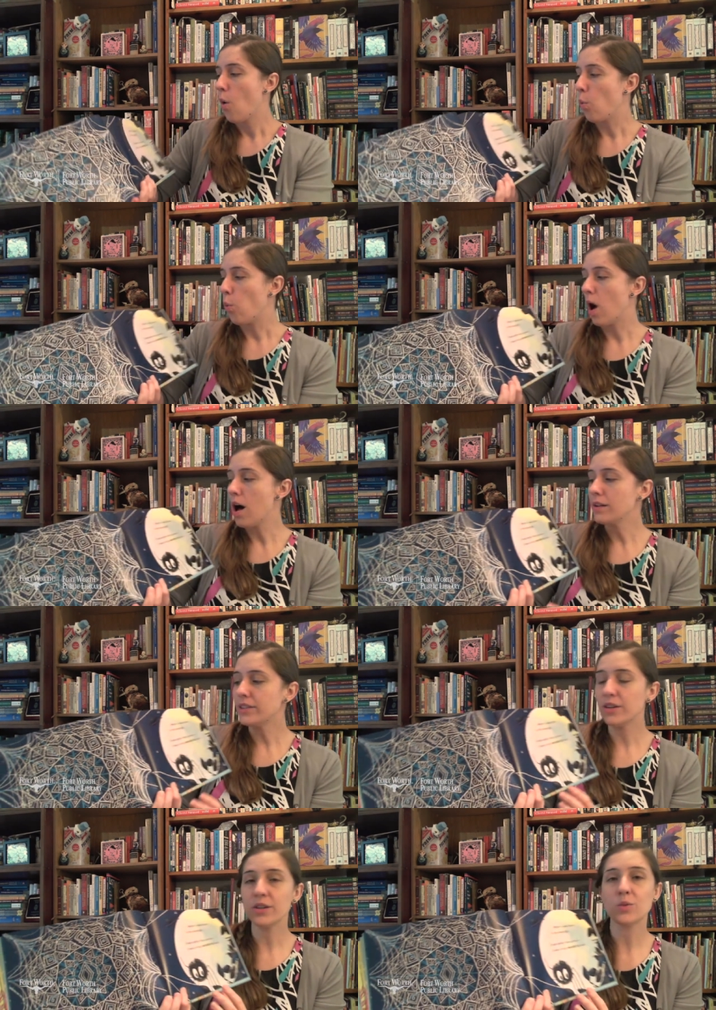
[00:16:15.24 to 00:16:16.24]

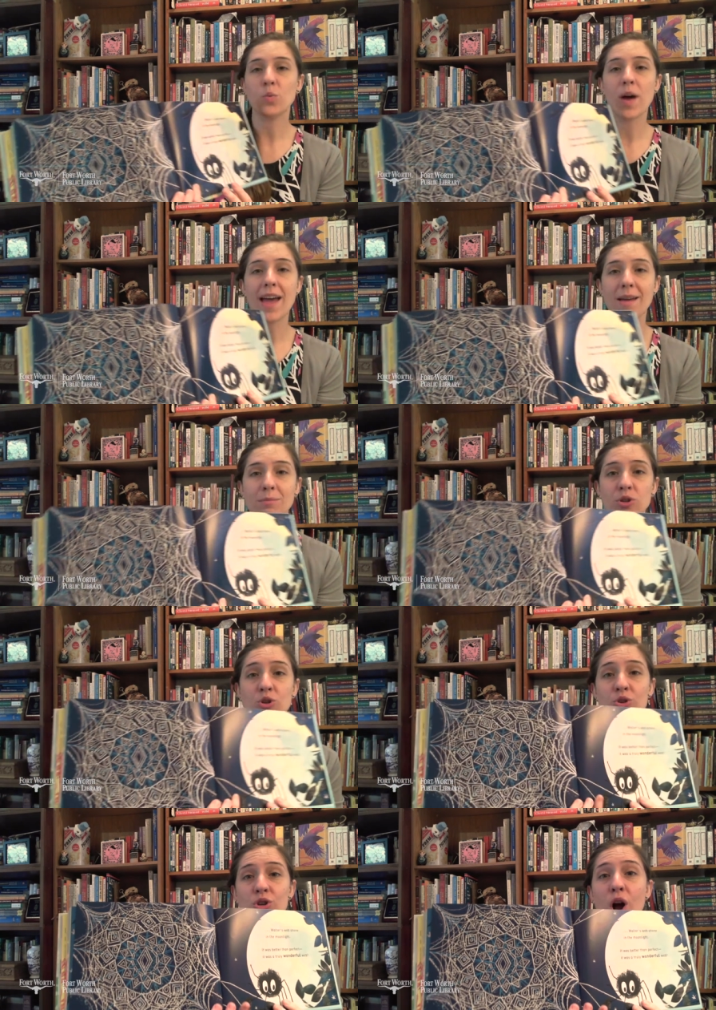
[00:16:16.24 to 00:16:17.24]
Walter's web
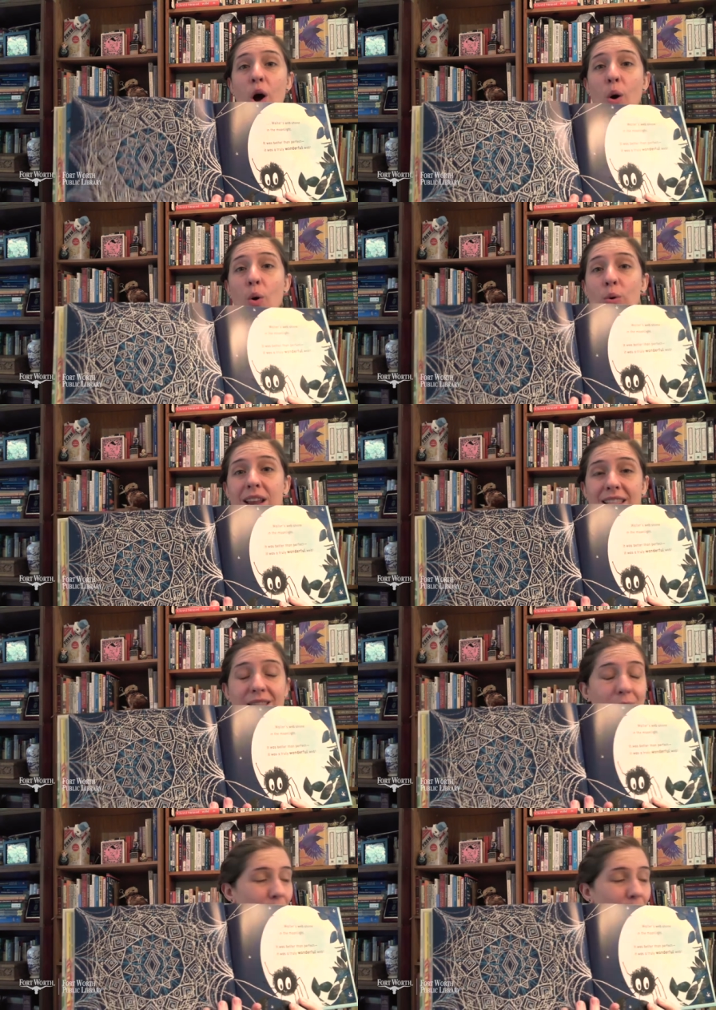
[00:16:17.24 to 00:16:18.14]
shone in the